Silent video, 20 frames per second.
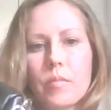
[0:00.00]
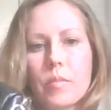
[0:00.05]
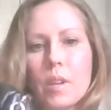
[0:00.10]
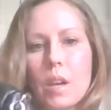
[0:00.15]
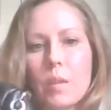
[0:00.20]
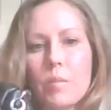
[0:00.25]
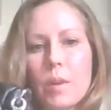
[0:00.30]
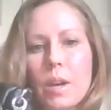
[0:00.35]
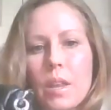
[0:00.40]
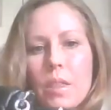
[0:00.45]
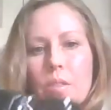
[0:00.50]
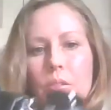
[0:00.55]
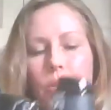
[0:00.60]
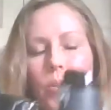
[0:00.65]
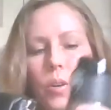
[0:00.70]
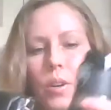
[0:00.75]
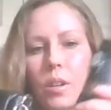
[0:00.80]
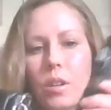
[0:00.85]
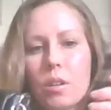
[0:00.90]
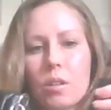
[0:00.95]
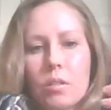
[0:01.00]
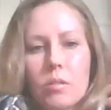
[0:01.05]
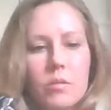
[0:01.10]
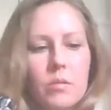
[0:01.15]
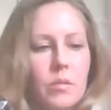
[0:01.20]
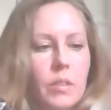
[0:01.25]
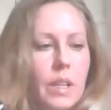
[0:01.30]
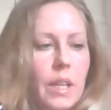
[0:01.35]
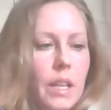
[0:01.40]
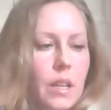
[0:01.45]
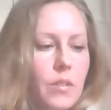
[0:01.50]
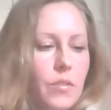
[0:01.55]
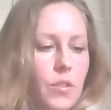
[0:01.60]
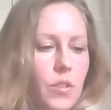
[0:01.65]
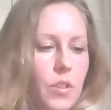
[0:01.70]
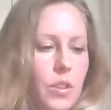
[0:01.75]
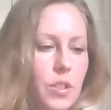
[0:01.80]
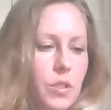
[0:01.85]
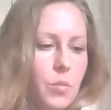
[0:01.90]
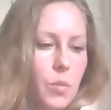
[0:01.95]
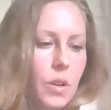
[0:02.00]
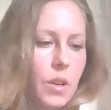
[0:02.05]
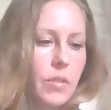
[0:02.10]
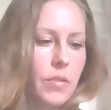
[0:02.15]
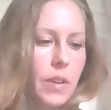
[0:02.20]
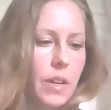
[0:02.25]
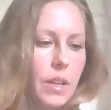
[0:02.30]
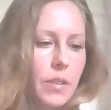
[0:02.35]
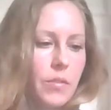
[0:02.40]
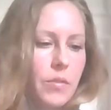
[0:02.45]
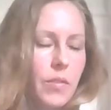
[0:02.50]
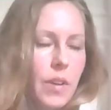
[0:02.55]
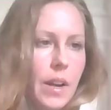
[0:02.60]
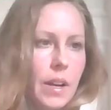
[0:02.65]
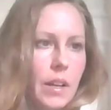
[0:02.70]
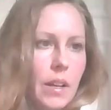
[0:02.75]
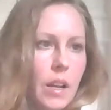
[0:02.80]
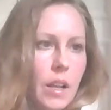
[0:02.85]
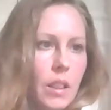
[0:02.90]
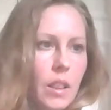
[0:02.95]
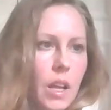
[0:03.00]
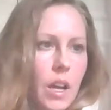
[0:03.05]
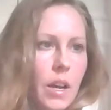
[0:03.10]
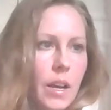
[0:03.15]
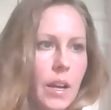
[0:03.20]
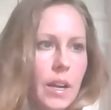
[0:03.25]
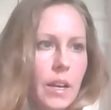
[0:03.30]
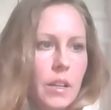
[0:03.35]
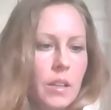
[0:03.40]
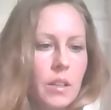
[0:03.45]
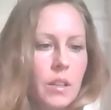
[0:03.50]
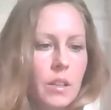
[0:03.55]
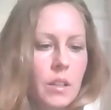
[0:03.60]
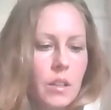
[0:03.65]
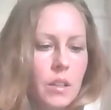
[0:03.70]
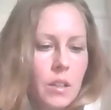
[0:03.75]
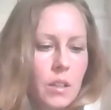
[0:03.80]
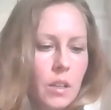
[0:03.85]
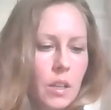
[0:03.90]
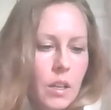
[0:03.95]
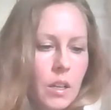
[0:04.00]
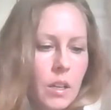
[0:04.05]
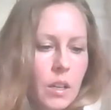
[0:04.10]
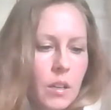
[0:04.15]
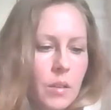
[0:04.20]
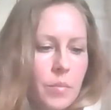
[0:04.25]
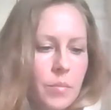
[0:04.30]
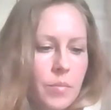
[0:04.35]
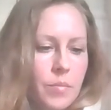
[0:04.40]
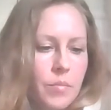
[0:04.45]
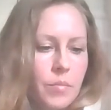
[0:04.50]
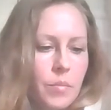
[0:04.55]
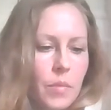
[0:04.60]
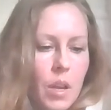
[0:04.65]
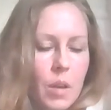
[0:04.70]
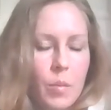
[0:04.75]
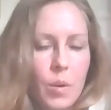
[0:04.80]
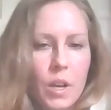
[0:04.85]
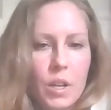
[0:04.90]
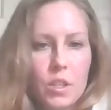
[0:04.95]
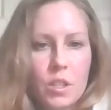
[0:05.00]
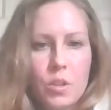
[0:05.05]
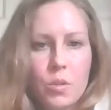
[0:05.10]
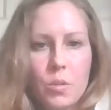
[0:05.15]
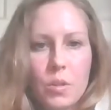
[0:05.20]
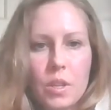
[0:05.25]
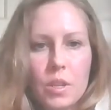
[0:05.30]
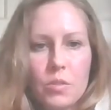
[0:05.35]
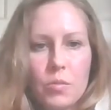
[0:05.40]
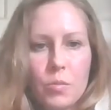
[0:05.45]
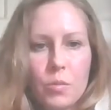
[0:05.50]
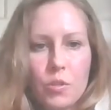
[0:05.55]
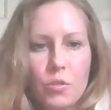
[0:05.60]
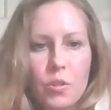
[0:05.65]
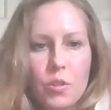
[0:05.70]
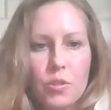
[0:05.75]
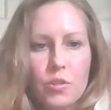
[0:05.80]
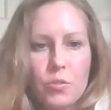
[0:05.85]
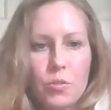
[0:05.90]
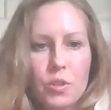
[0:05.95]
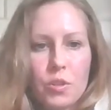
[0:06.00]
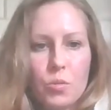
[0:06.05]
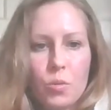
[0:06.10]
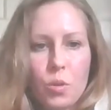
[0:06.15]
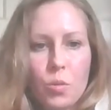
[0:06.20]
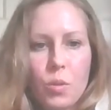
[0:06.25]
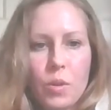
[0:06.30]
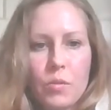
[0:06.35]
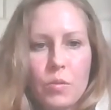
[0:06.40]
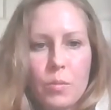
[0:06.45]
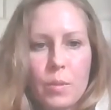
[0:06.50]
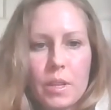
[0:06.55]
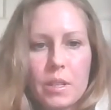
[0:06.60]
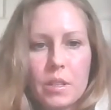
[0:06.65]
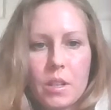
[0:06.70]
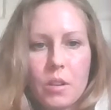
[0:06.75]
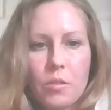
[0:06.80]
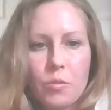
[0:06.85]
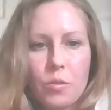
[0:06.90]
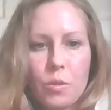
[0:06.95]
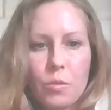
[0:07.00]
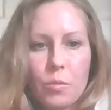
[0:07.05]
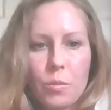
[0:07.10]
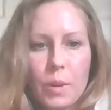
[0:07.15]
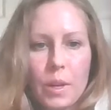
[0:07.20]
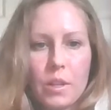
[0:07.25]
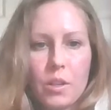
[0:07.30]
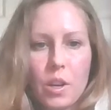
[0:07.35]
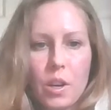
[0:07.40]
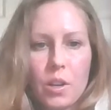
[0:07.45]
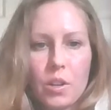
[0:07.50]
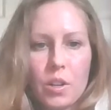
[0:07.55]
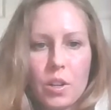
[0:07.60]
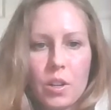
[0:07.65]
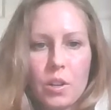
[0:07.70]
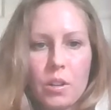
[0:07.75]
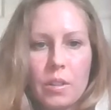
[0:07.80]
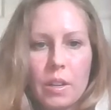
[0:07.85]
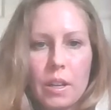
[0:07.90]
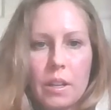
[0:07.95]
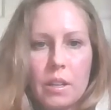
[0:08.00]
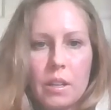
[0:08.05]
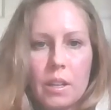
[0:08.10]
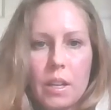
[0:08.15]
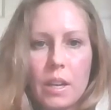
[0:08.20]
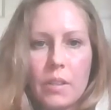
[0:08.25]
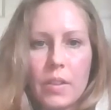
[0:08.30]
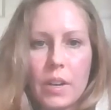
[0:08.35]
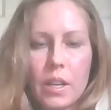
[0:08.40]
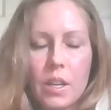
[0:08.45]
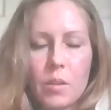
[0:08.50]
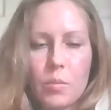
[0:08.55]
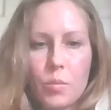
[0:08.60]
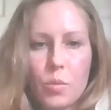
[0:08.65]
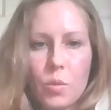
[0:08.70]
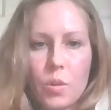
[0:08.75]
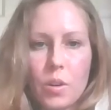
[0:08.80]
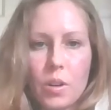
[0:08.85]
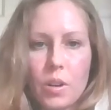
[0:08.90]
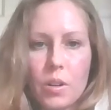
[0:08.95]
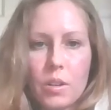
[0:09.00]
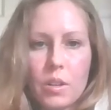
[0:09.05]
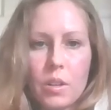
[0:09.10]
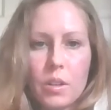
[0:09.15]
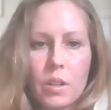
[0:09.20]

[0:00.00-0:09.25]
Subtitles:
I might throw in a link for this one if I can find it online. I bought 2 of these from the grocery store, one for myself, one for my daughter. They didn't have any more.